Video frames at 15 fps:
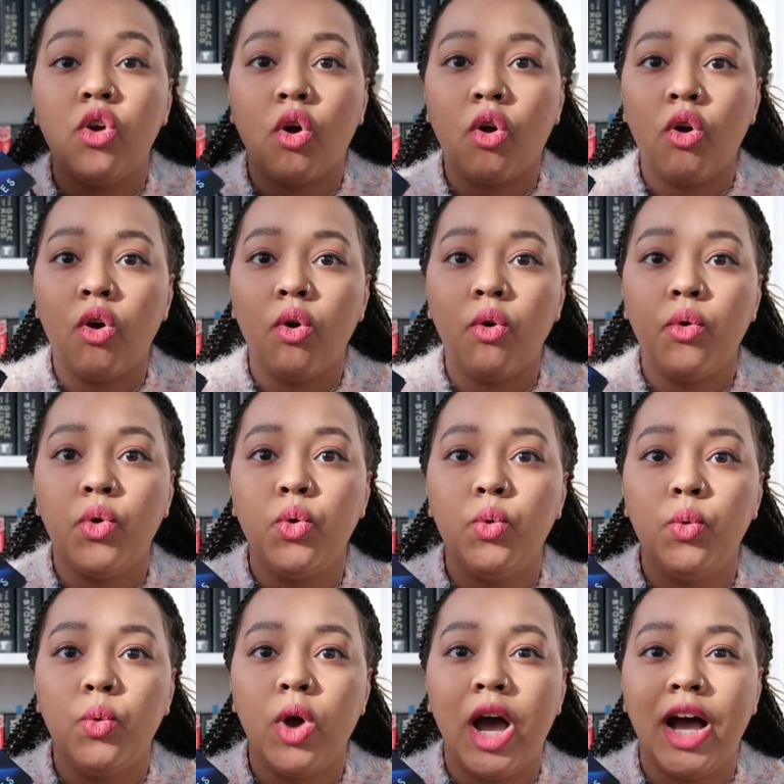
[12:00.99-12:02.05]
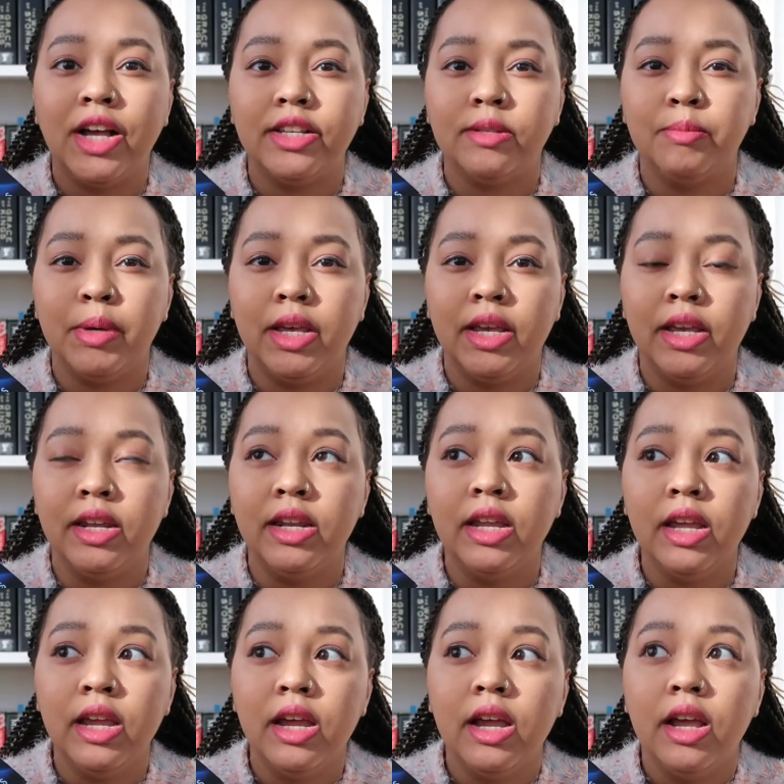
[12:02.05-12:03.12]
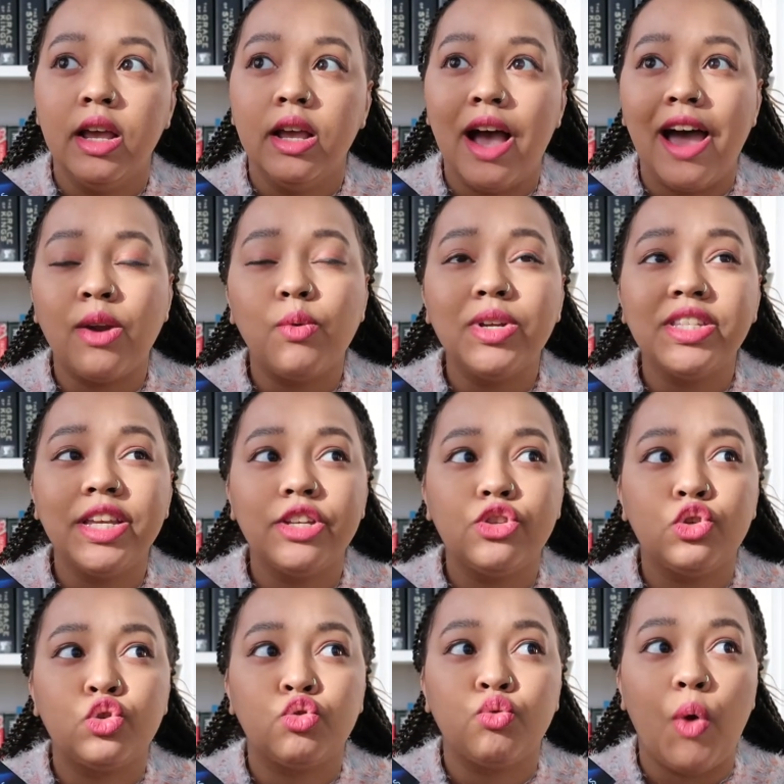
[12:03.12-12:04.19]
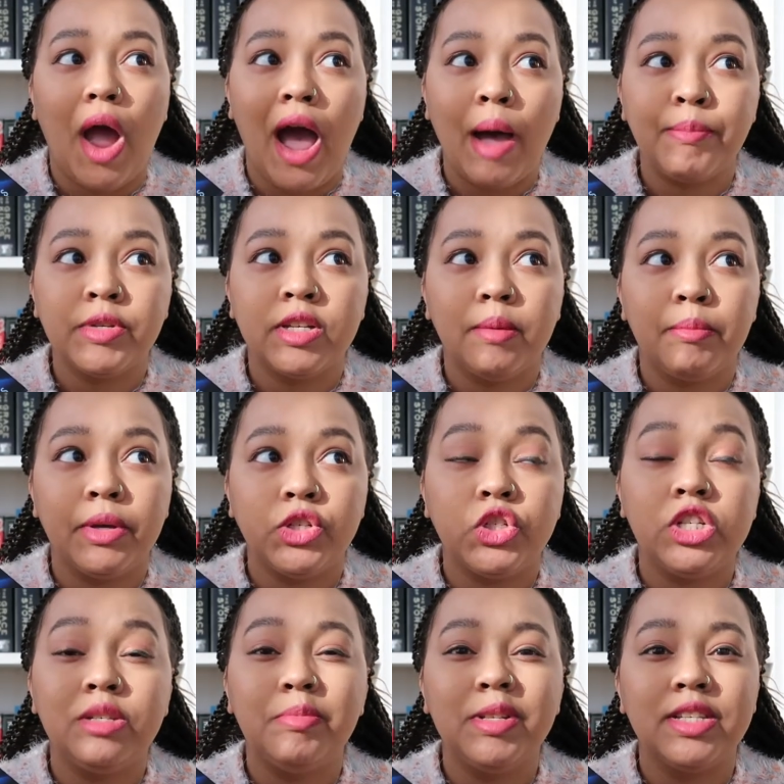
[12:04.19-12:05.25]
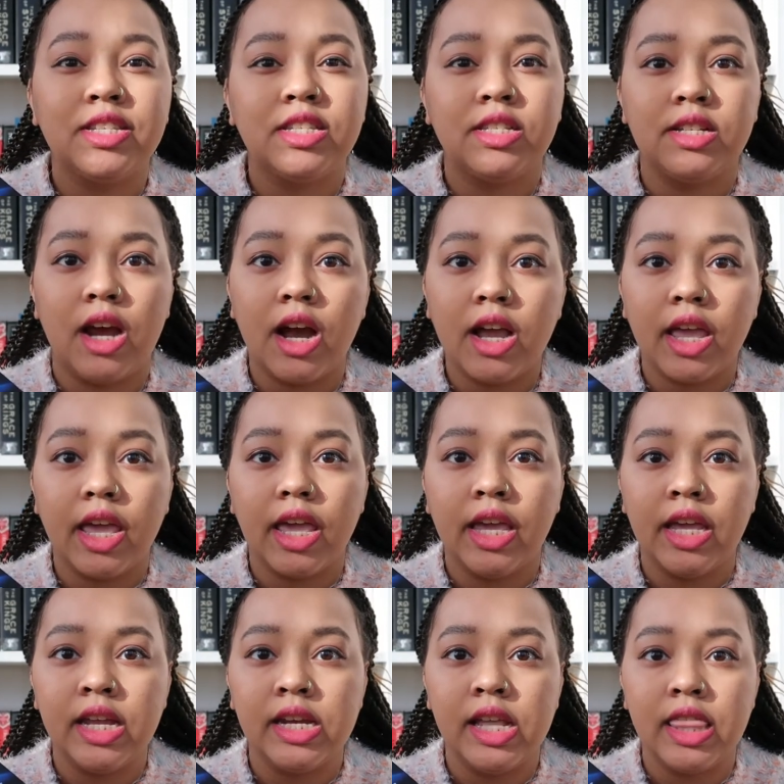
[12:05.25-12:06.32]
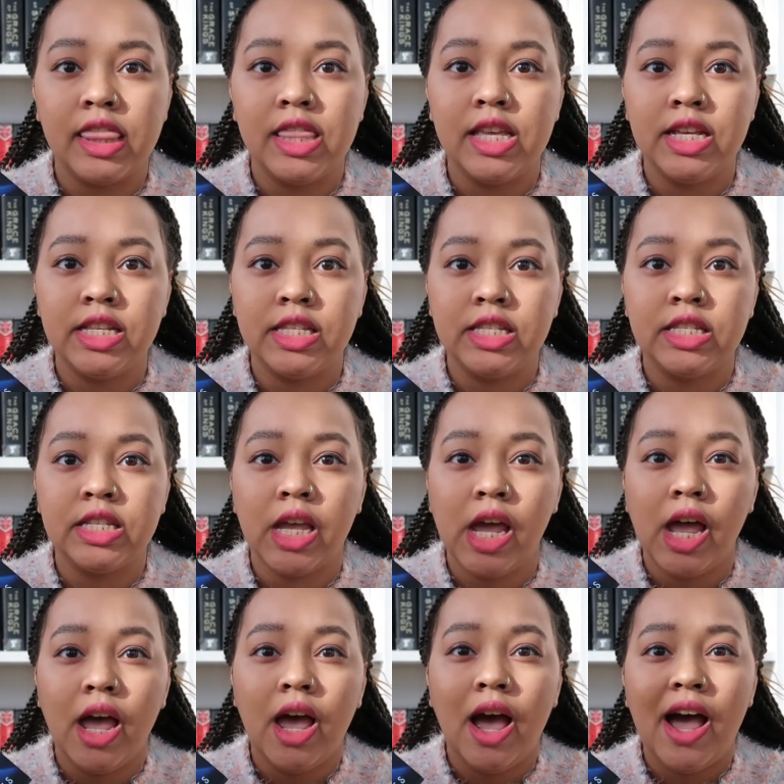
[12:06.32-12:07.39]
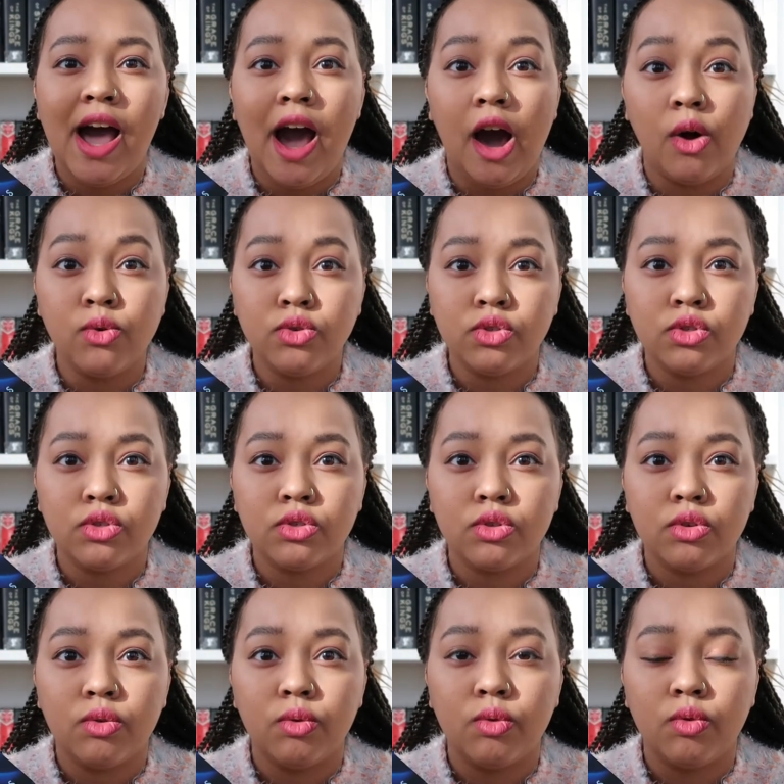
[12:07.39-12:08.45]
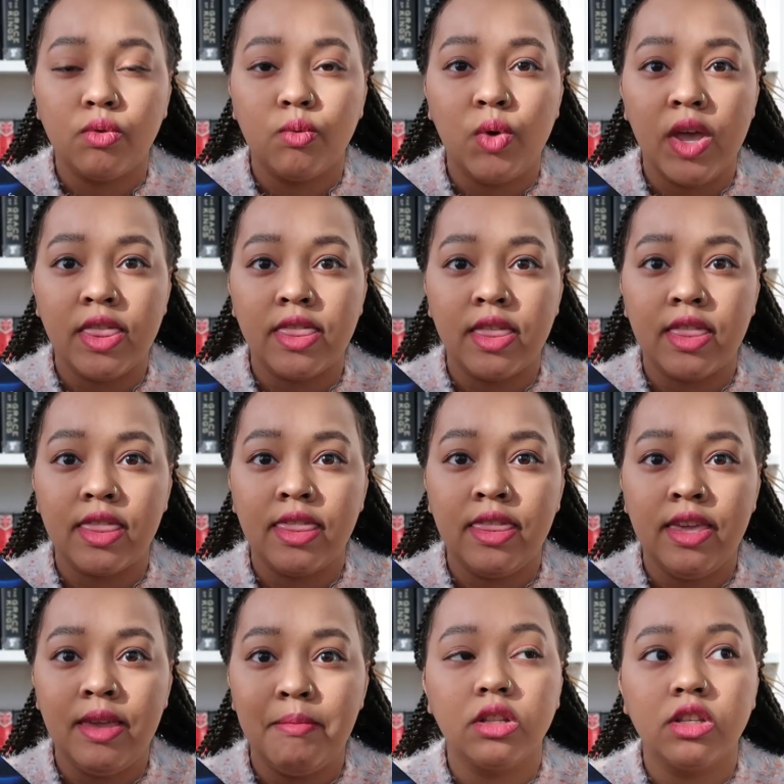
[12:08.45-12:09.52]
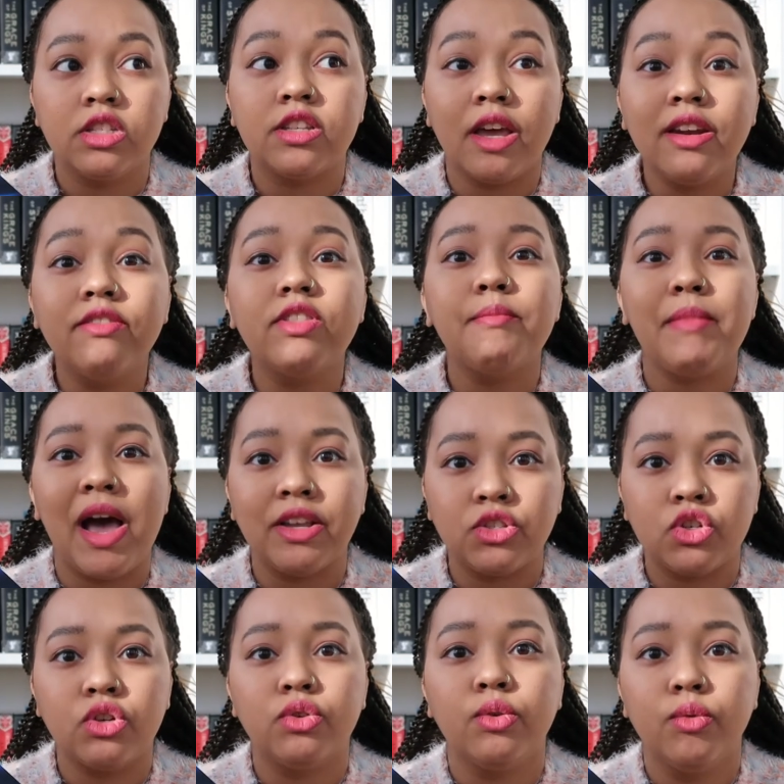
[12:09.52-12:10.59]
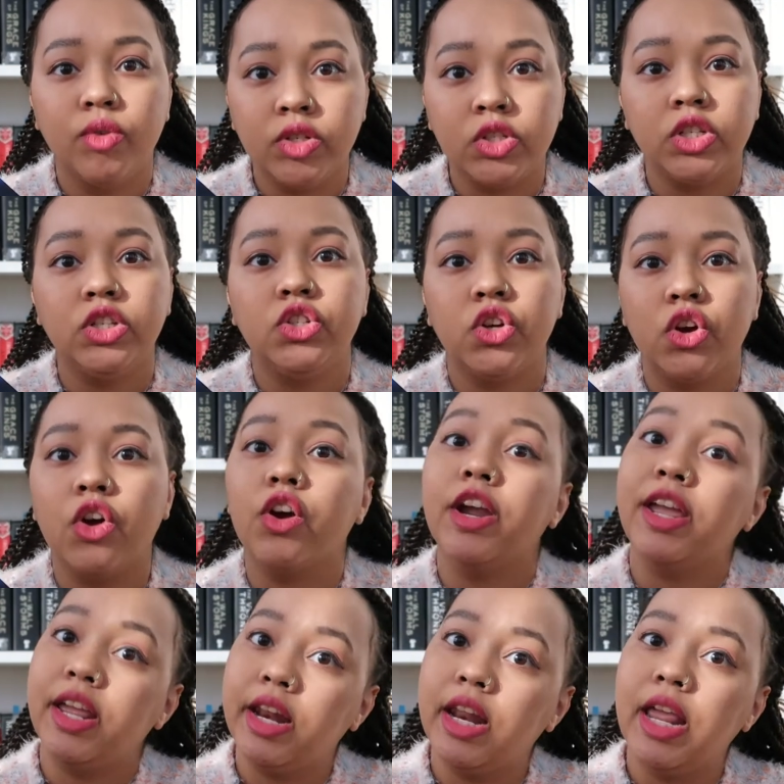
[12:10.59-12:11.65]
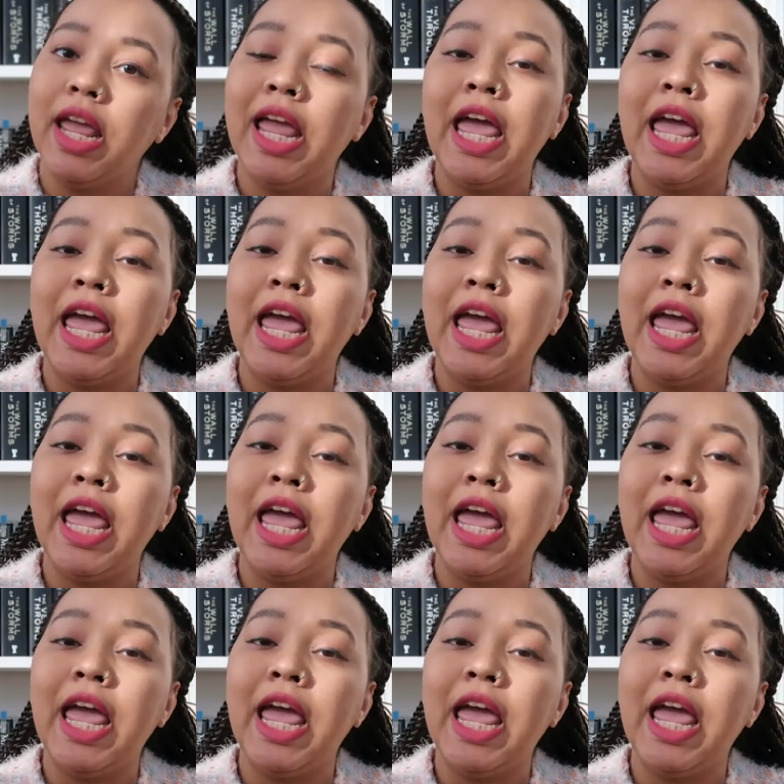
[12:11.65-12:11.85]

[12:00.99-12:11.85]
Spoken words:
girl who has been, I don't wanna say trapped, but she's been stuck in this house with the son of the master who originally took her in.